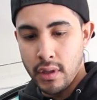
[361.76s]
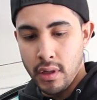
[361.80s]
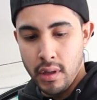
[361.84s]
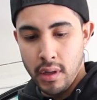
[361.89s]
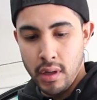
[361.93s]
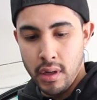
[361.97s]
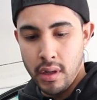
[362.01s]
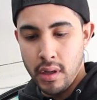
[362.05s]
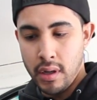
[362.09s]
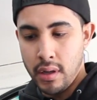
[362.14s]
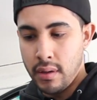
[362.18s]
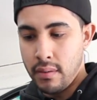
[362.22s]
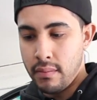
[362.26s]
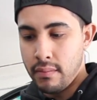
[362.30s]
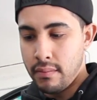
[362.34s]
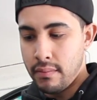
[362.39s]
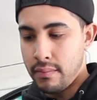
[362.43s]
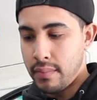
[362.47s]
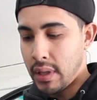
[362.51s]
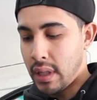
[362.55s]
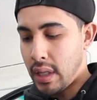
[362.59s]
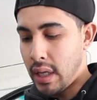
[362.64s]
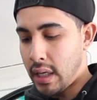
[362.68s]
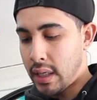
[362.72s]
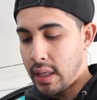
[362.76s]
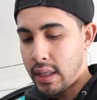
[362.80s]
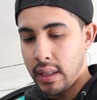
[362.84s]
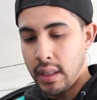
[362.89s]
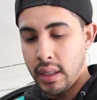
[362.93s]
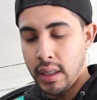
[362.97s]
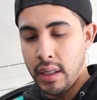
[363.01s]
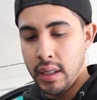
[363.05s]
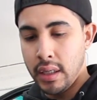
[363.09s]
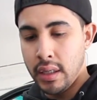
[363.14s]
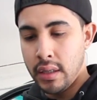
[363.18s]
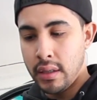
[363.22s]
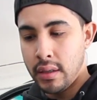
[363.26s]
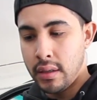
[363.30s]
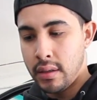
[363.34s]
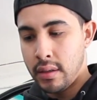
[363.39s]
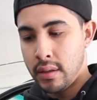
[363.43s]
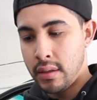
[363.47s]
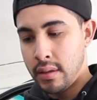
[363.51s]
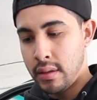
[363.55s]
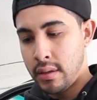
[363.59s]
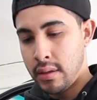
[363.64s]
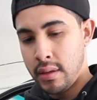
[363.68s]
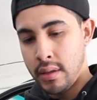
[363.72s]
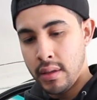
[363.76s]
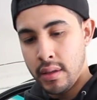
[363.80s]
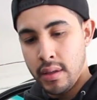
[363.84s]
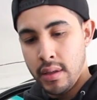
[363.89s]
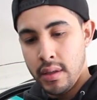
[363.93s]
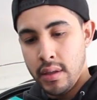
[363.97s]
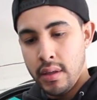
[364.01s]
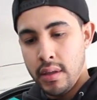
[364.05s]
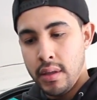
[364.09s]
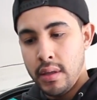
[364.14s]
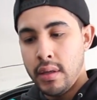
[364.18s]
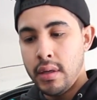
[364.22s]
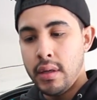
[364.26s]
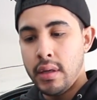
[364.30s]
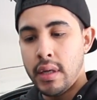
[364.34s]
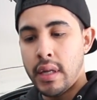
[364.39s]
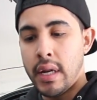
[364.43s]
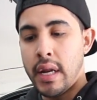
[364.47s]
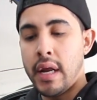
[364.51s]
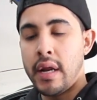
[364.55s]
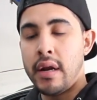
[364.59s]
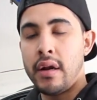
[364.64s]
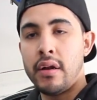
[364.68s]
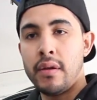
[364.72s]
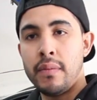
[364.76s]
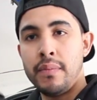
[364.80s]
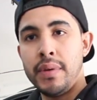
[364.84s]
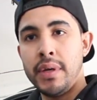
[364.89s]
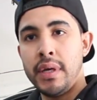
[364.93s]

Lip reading: But luckily, it ended up